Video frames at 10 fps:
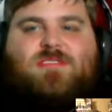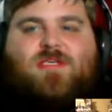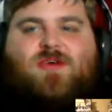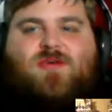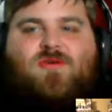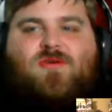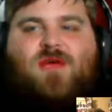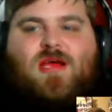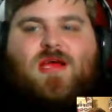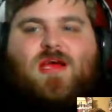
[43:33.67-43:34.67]
So
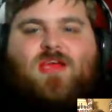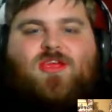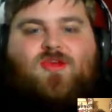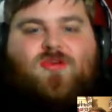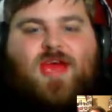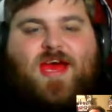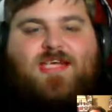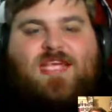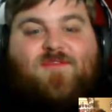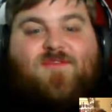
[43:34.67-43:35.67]
you
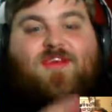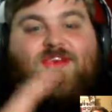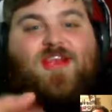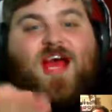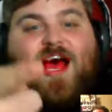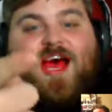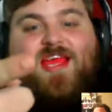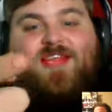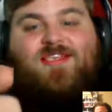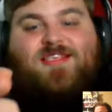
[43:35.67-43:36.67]
guys have a good night.